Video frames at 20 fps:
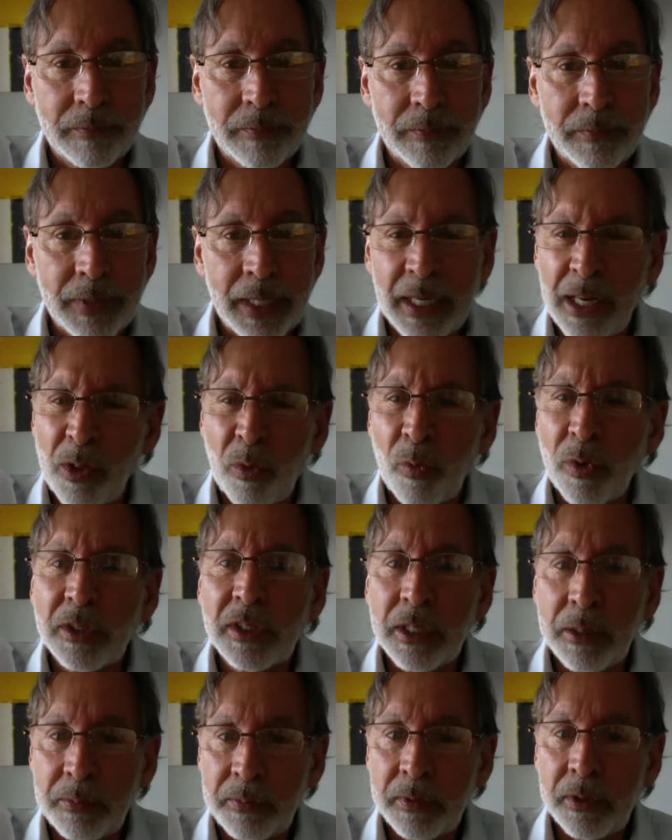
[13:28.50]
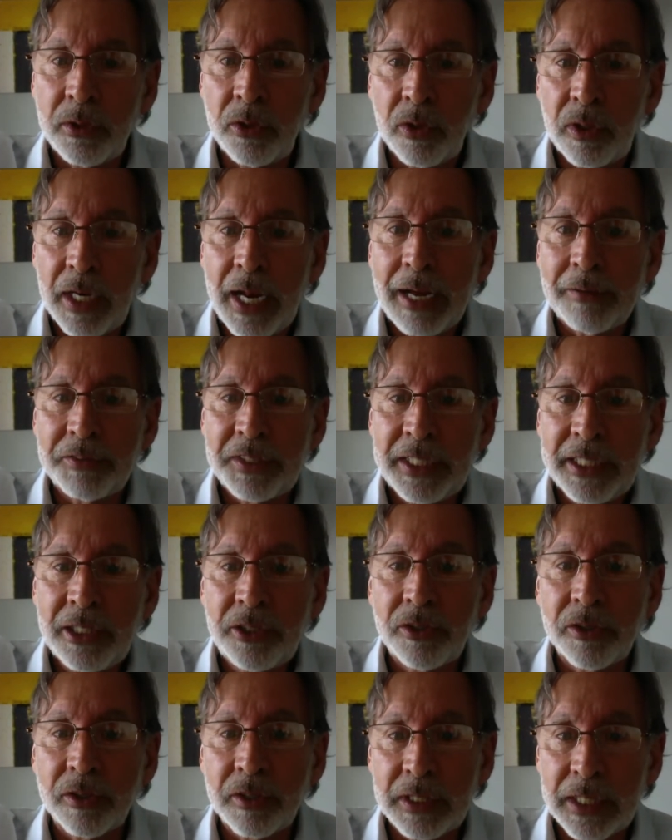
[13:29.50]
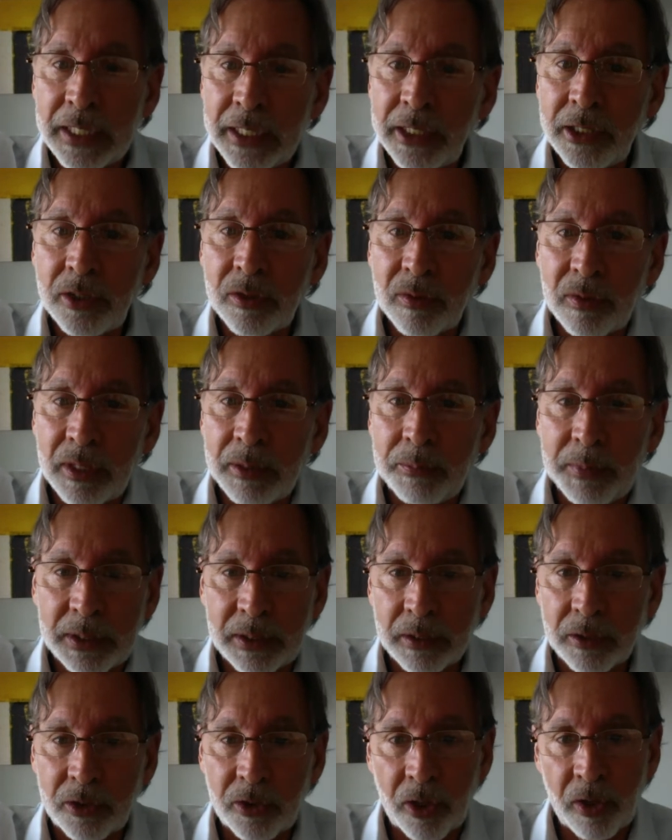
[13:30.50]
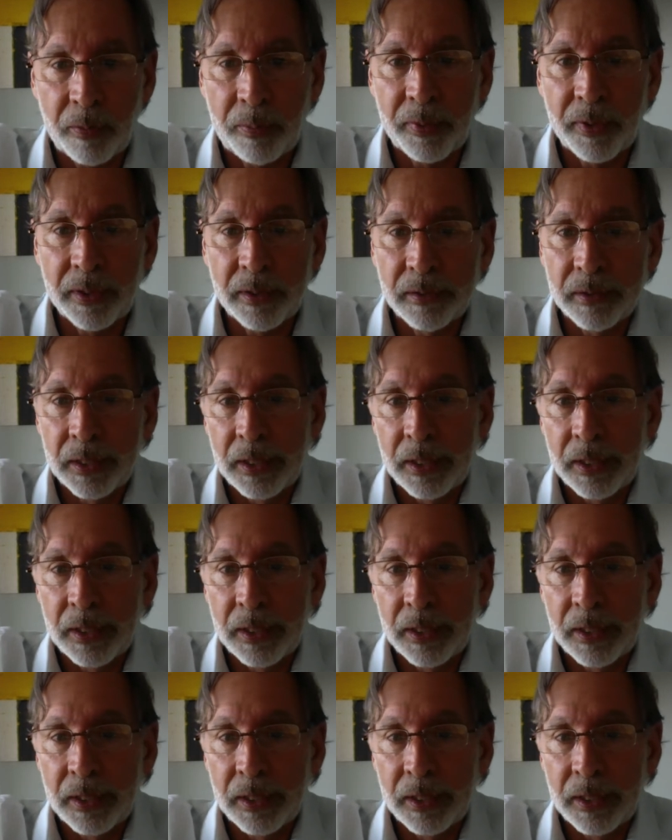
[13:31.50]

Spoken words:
In other words, you could have teachers easily misinterpret